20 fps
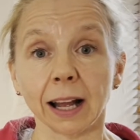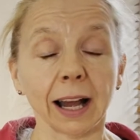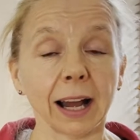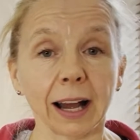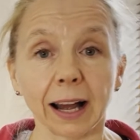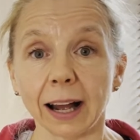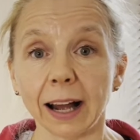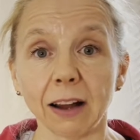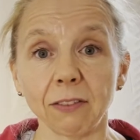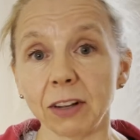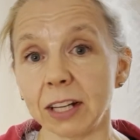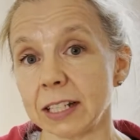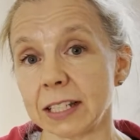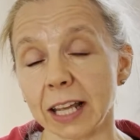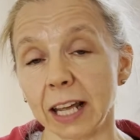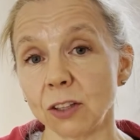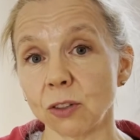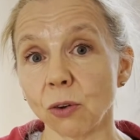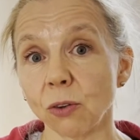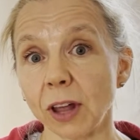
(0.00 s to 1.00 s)
Having
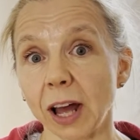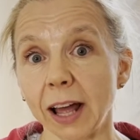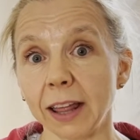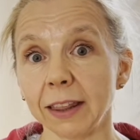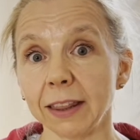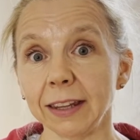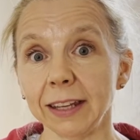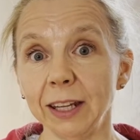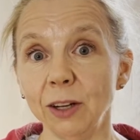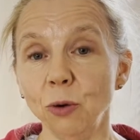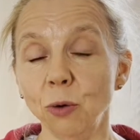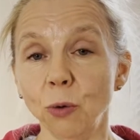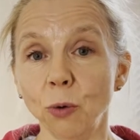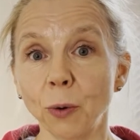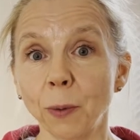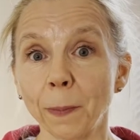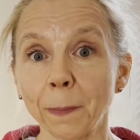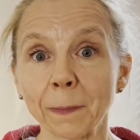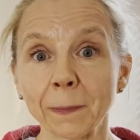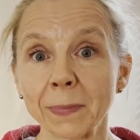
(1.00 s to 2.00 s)
said all that,
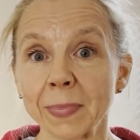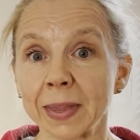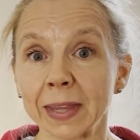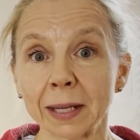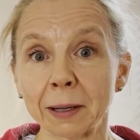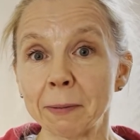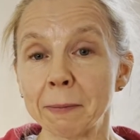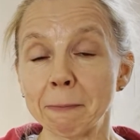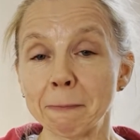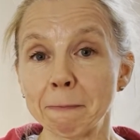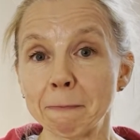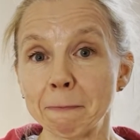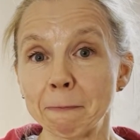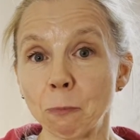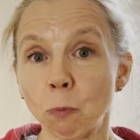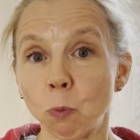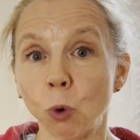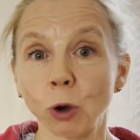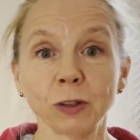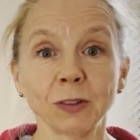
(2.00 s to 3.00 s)

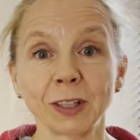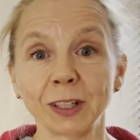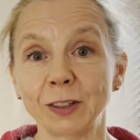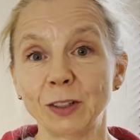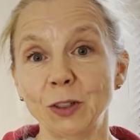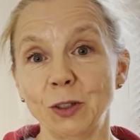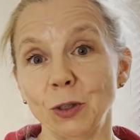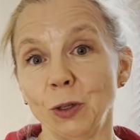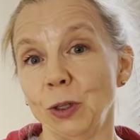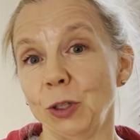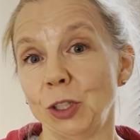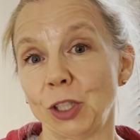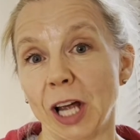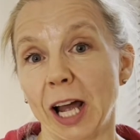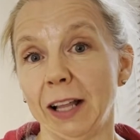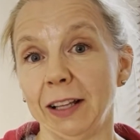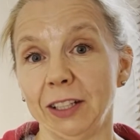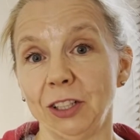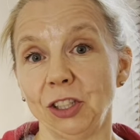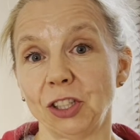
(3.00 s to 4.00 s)
wanting to do
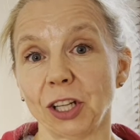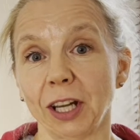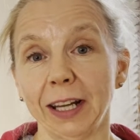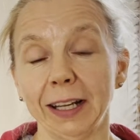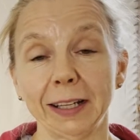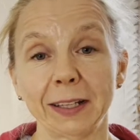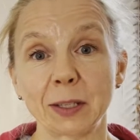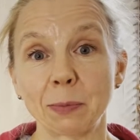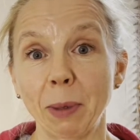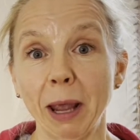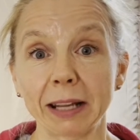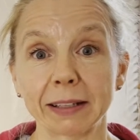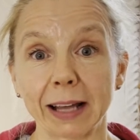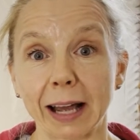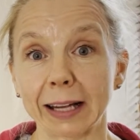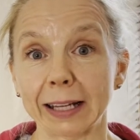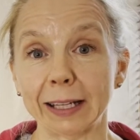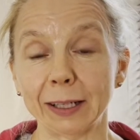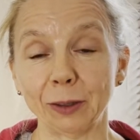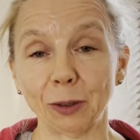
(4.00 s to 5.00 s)
challenging,
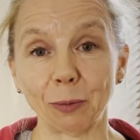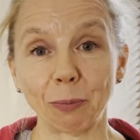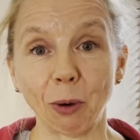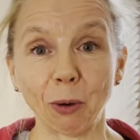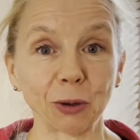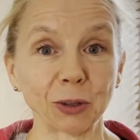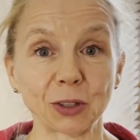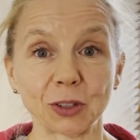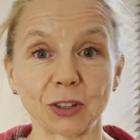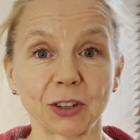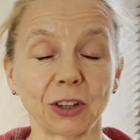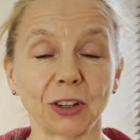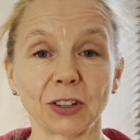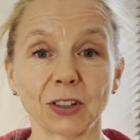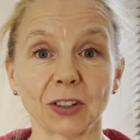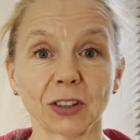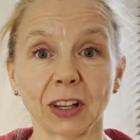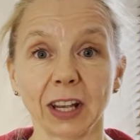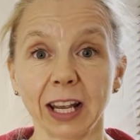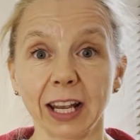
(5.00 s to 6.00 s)
spectacular
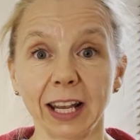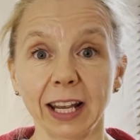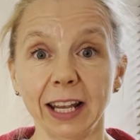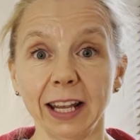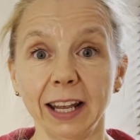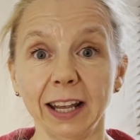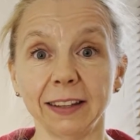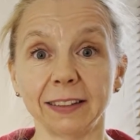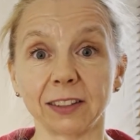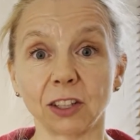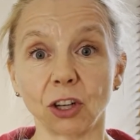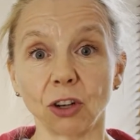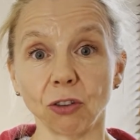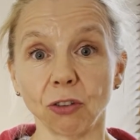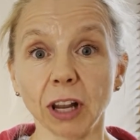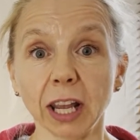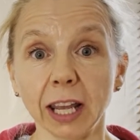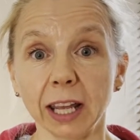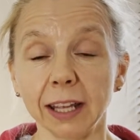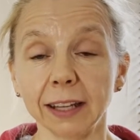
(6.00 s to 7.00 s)
postures is
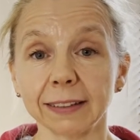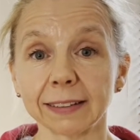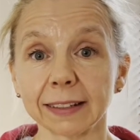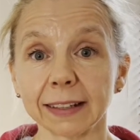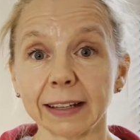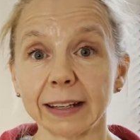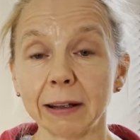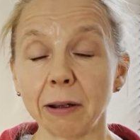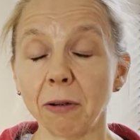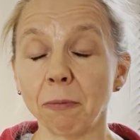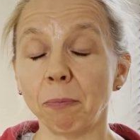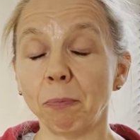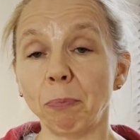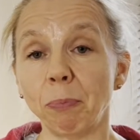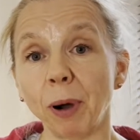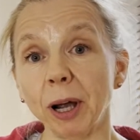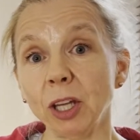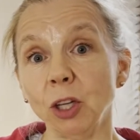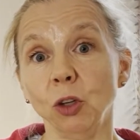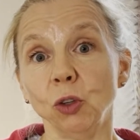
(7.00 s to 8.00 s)
great,
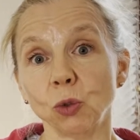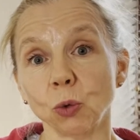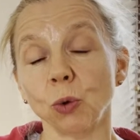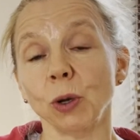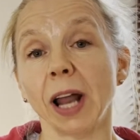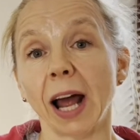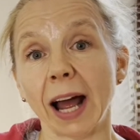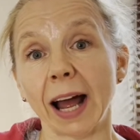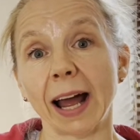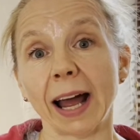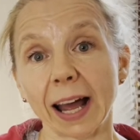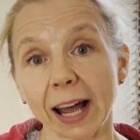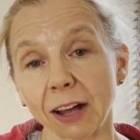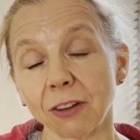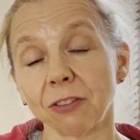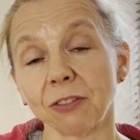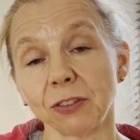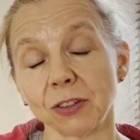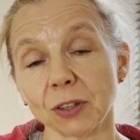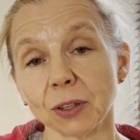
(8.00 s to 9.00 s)
but you don't
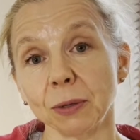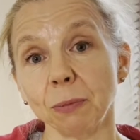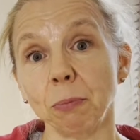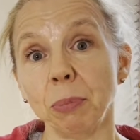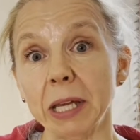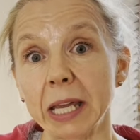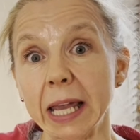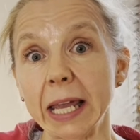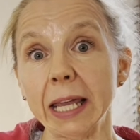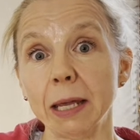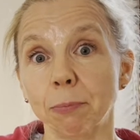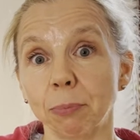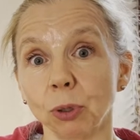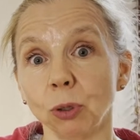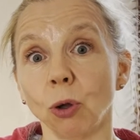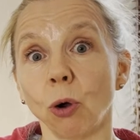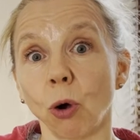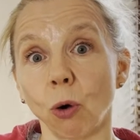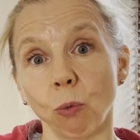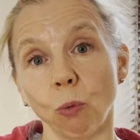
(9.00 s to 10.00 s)
have to be able
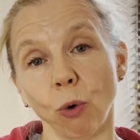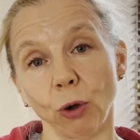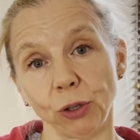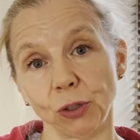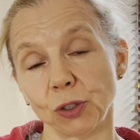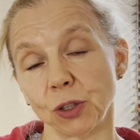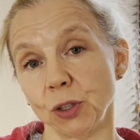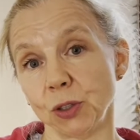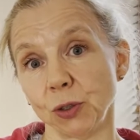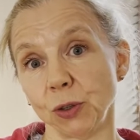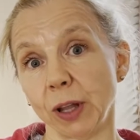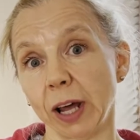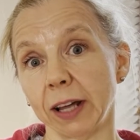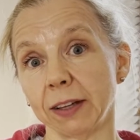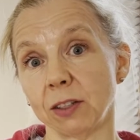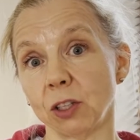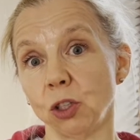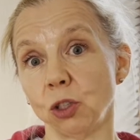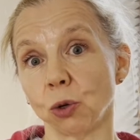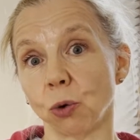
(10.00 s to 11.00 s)
or want to do
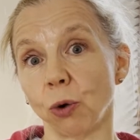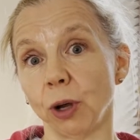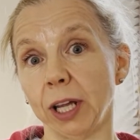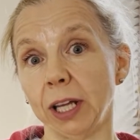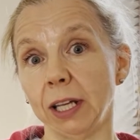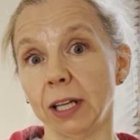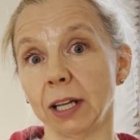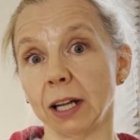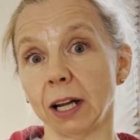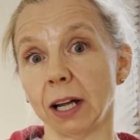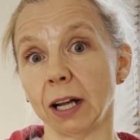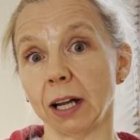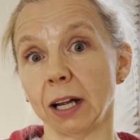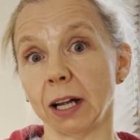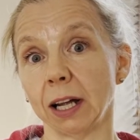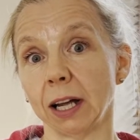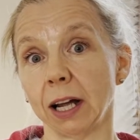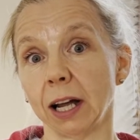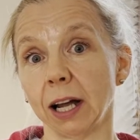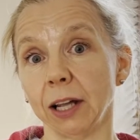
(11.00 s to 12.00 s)
that to join
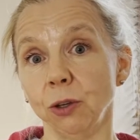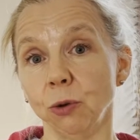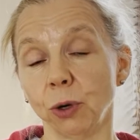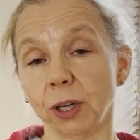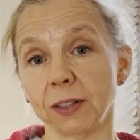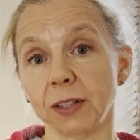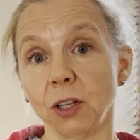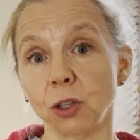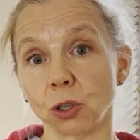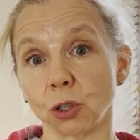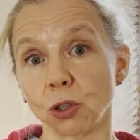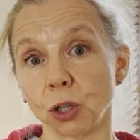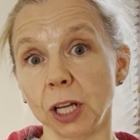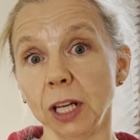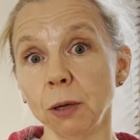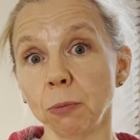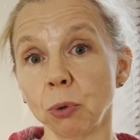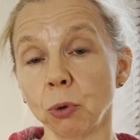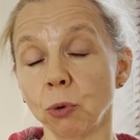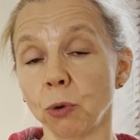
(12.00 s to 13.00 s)
a yoga teacher
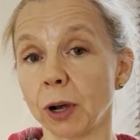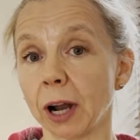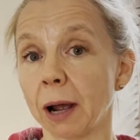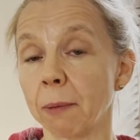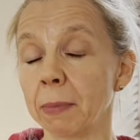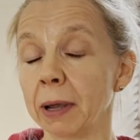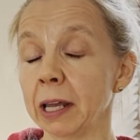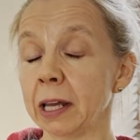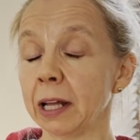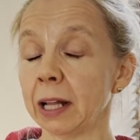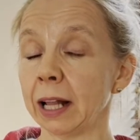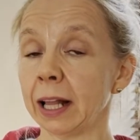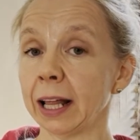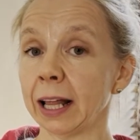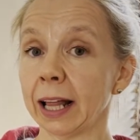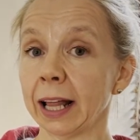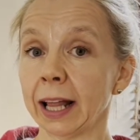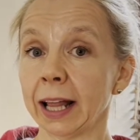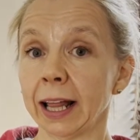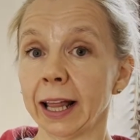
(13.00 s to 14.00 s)
training programme.
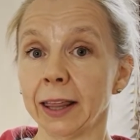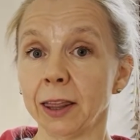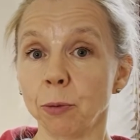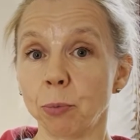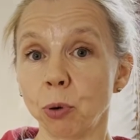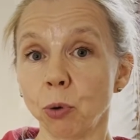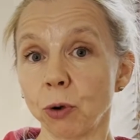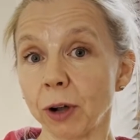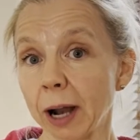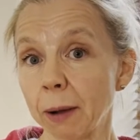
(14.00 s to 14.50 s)
The programme